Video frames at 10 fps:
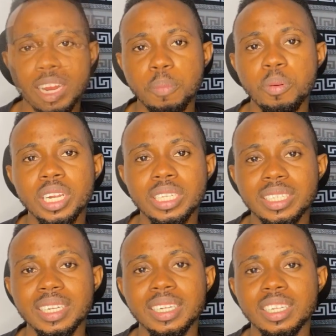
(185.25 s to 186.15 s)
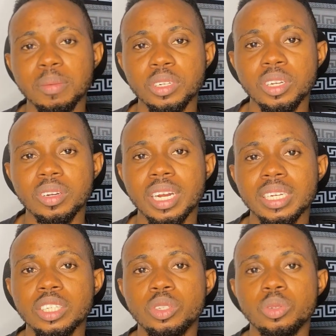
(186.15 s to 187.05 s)
And a poorly designed data model
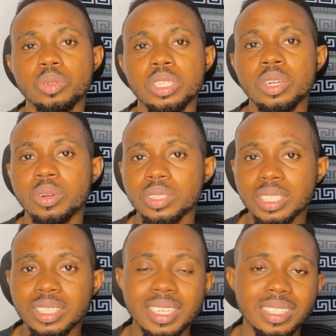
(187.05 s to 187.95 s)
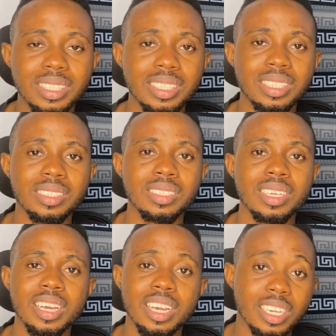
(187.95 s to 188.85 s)
can lead to
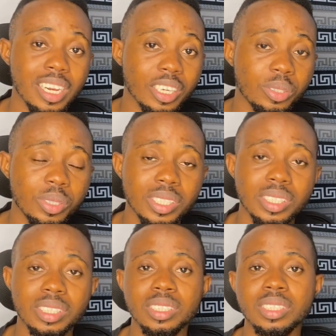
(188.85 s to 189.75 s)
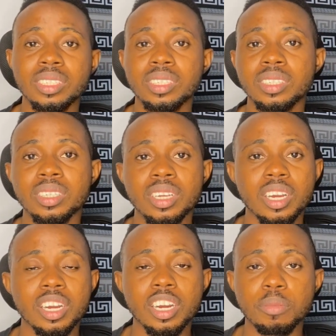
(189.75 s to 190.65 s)
inconsistencies, inaccuracies,
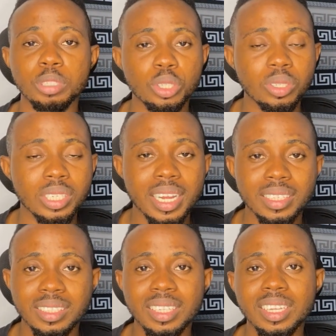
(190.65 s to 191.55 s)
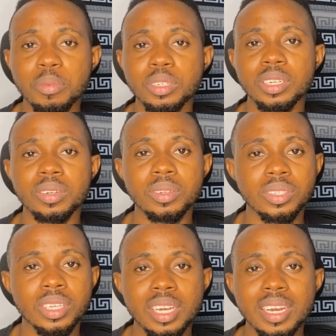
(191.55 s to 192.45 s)
um, redundant data
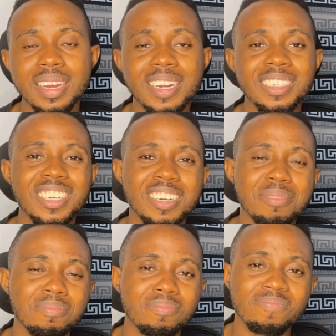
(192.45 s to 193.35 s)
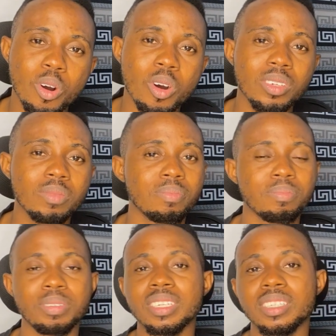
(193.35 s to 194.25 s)
models, and um, poor
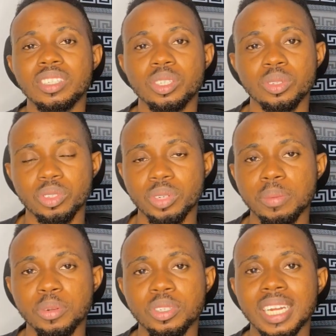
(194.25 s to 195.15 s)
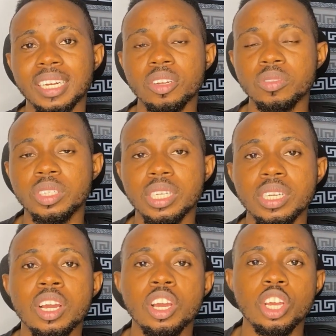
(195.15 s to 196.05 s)
business decisions, right? Because at the end of
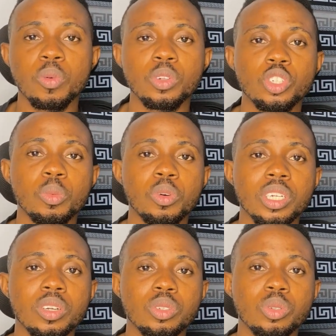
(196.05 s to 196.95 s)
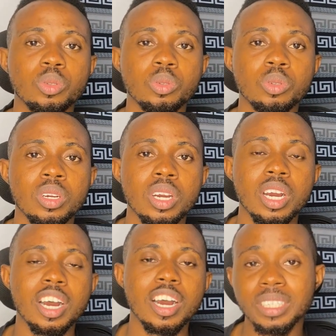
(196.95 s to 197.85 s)
the day, you want your model to
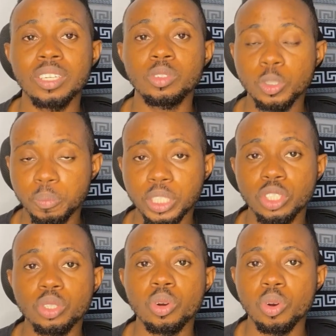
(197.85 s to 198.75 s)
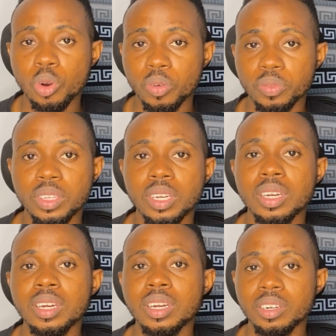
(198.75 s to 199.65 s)
paint a good picture of
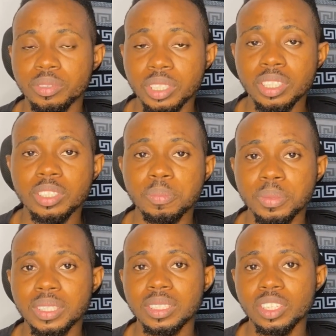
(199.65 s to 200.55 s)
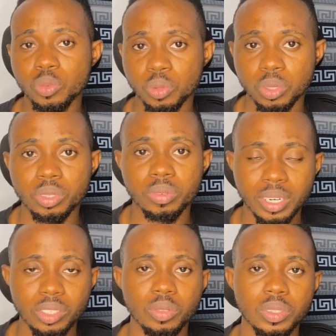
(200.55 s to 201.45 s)
the real business world.
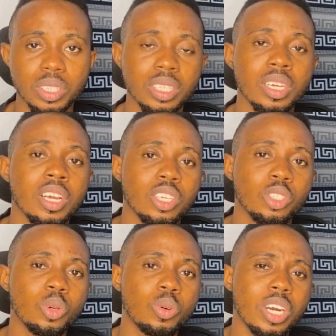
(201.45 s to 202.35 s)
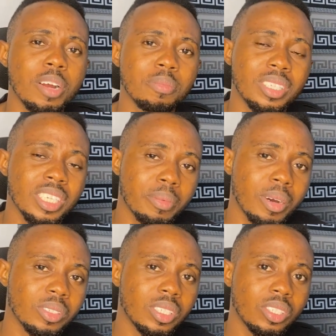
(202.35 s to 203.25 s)
That's the thing. So um, think
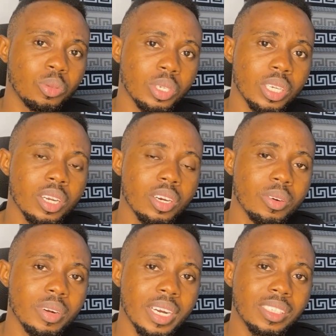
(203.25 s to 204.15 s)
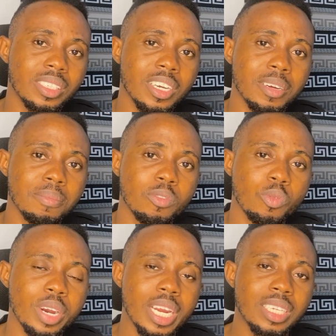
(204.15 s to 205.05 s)
about it this way, right?
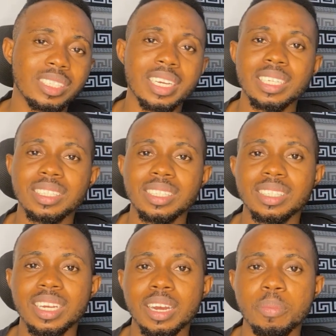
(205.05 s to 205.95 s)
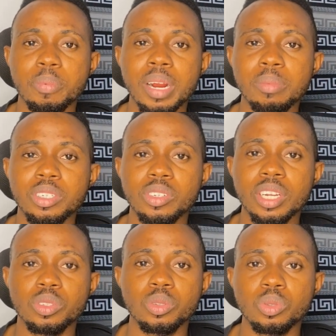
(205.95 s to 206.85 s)
Um, when scientists are probably
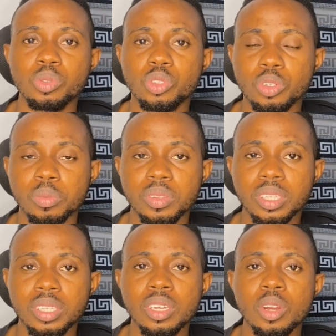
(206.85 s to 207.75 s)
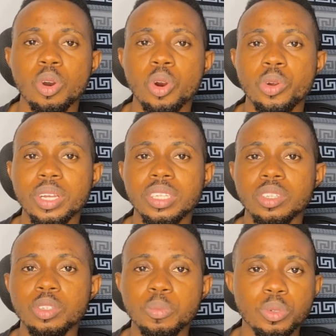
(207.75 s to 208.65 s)
trying to do something or
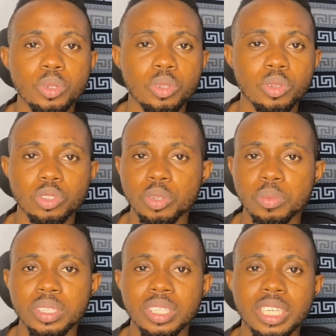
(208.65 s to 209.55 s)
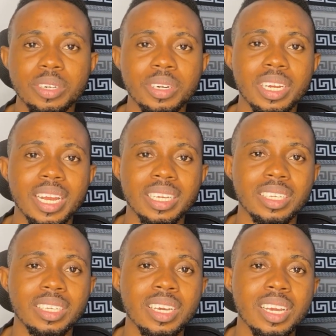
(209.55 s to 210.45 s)
create a new product or something, they create
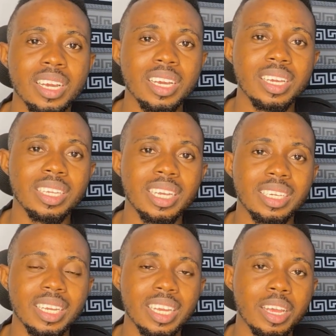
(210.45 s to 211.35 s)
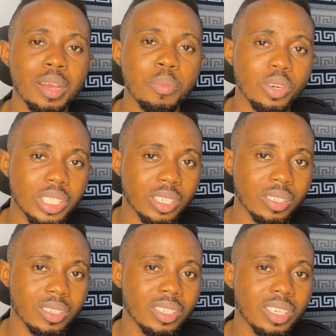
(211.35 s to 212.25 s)
like a a, a, a
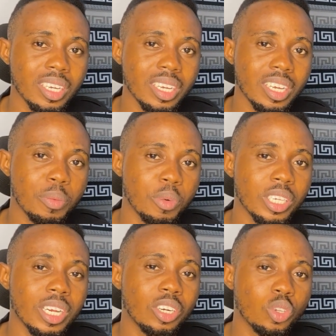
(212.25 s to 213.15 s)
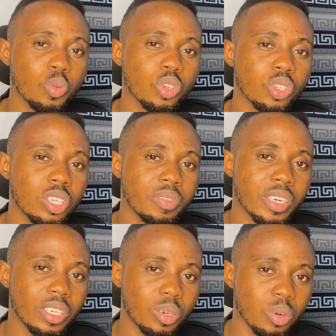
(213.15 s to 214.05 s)
model, a model that just works on a
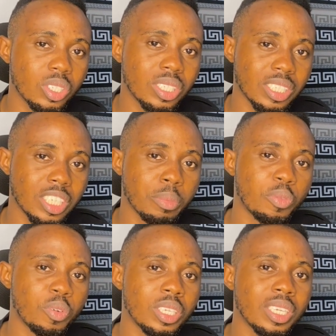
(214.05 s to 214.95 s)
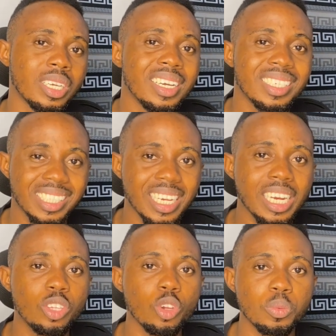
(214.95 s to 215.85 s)
very closed system before they
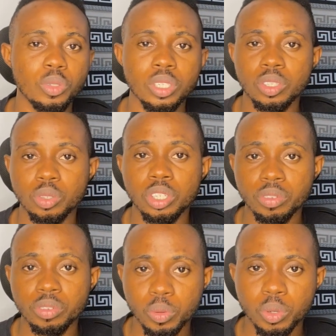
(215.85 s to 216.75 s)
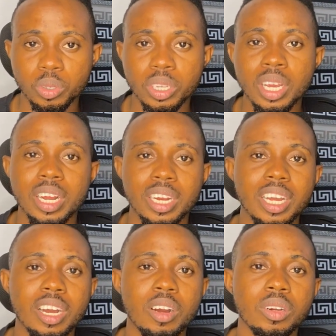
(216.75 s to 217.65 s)
scale it up into the real world.
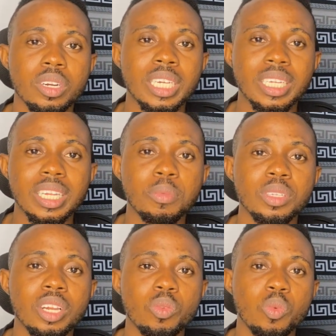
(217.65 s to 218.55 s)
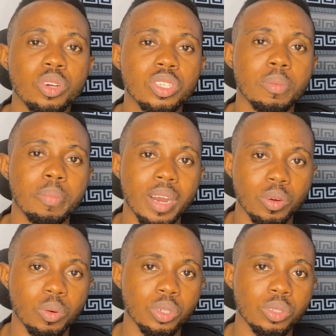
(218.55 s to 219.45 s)
Now, a data model works
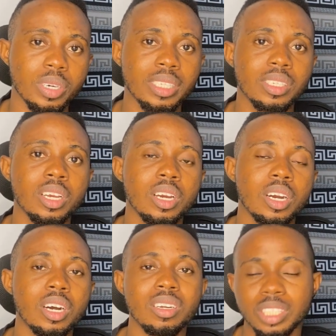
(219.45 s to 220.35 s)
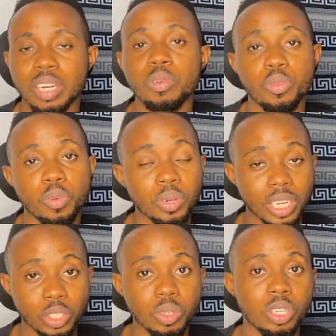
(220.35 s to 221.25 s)
backward, right? Uh, it can work
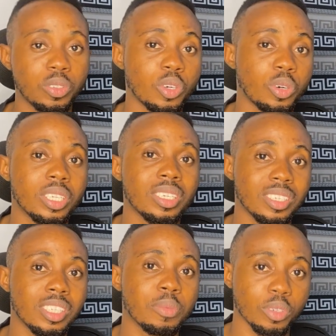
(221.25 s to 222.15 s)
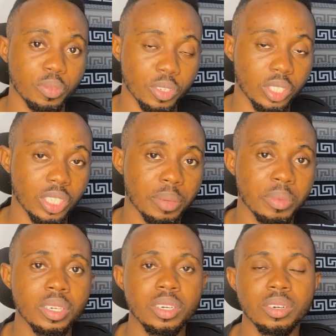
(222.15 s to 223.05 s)
forward as well. You're creating the system for the first
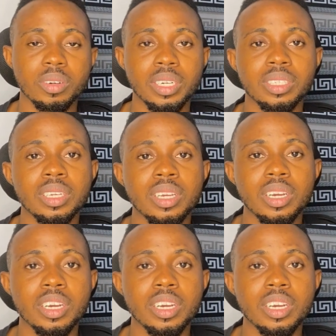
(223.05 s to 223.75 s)
time, right?